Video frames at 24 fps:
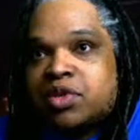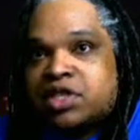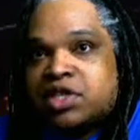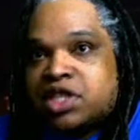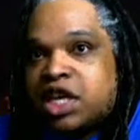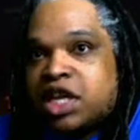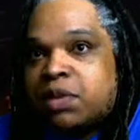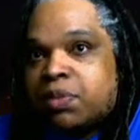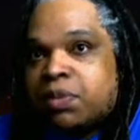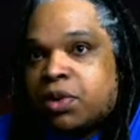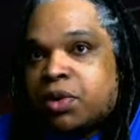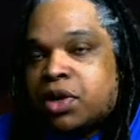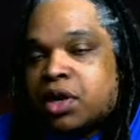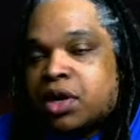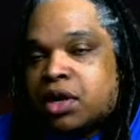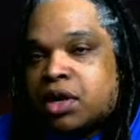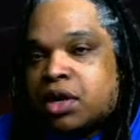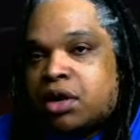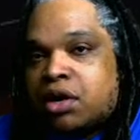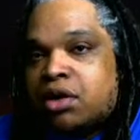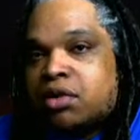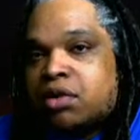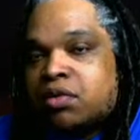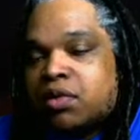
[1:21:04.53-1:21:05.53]
cheaper in the
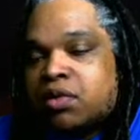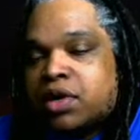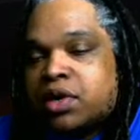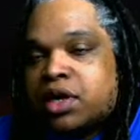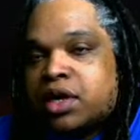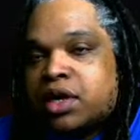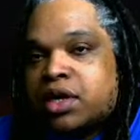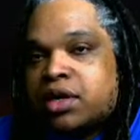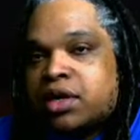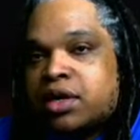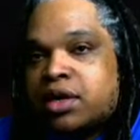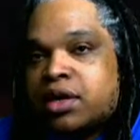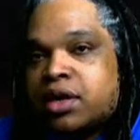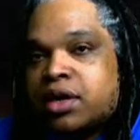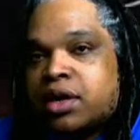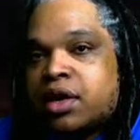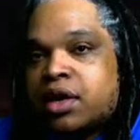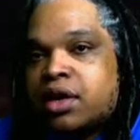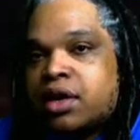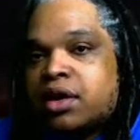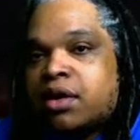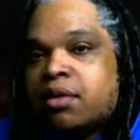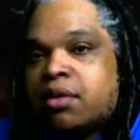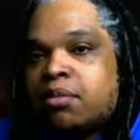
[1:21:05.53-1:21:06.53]
long run,
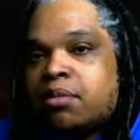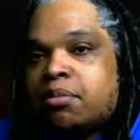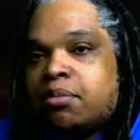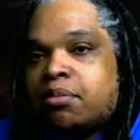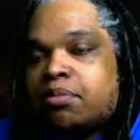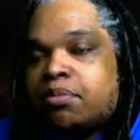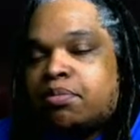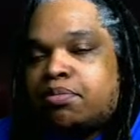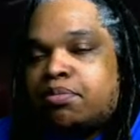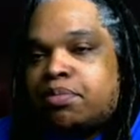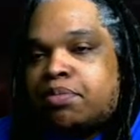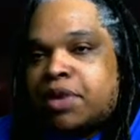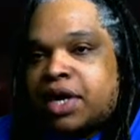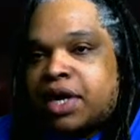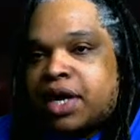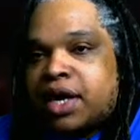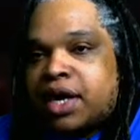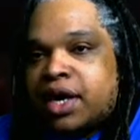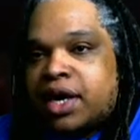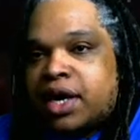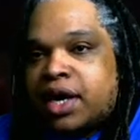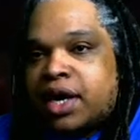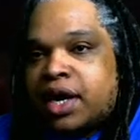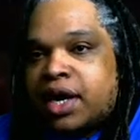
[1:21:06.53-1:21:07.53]

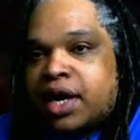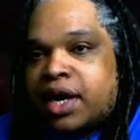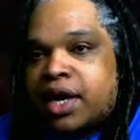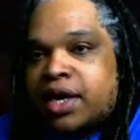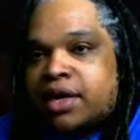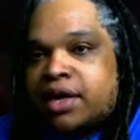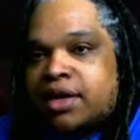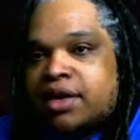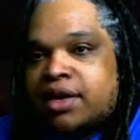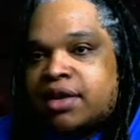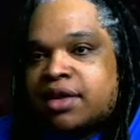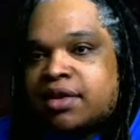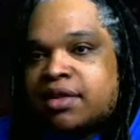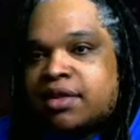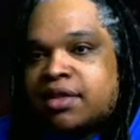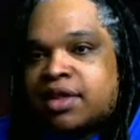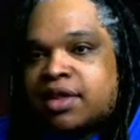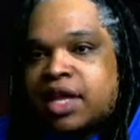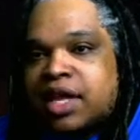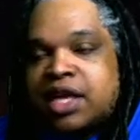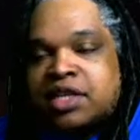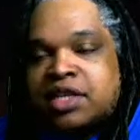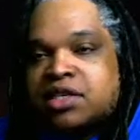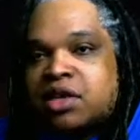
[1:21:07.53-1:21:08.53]
but
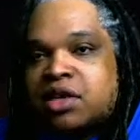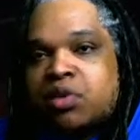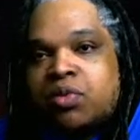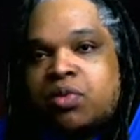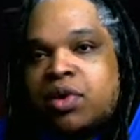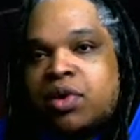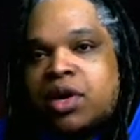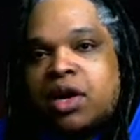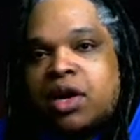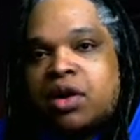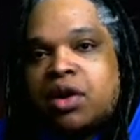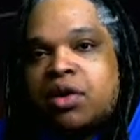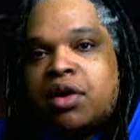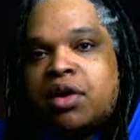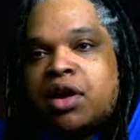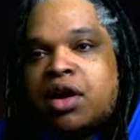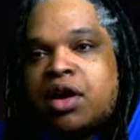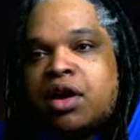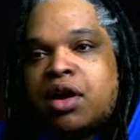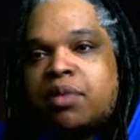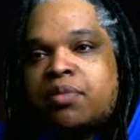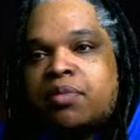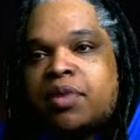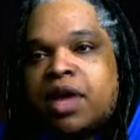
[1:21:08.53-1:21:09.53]
things that want
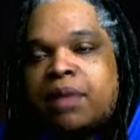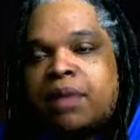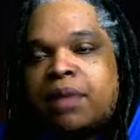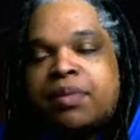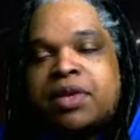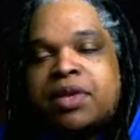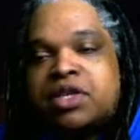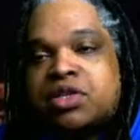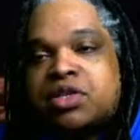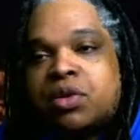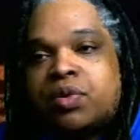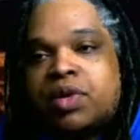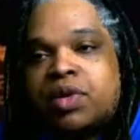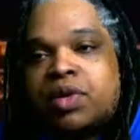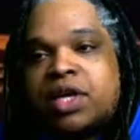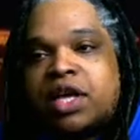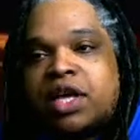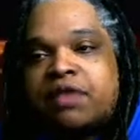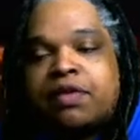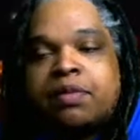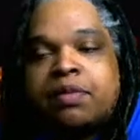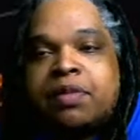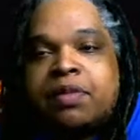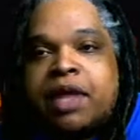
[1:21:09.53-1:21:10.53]
to companies don't want to
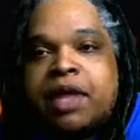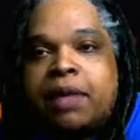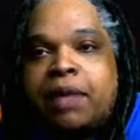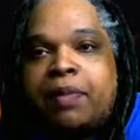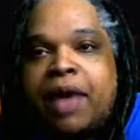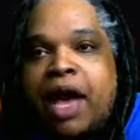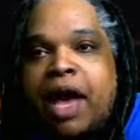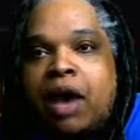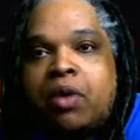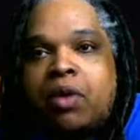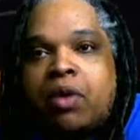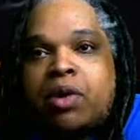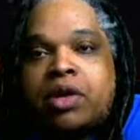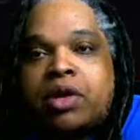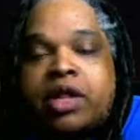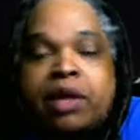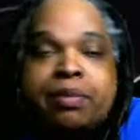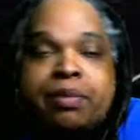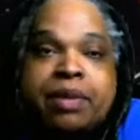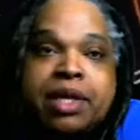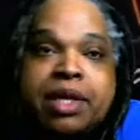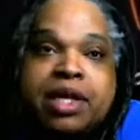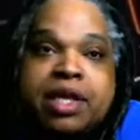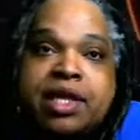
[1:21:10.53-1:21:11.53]
give up that power and
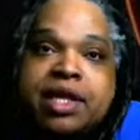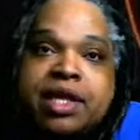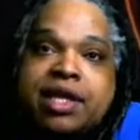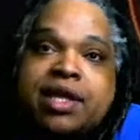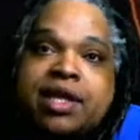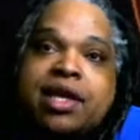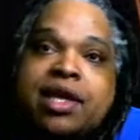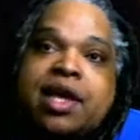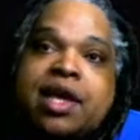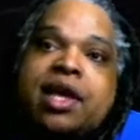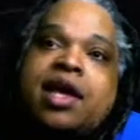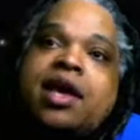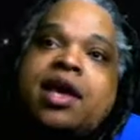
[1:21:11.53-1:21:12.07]
that money that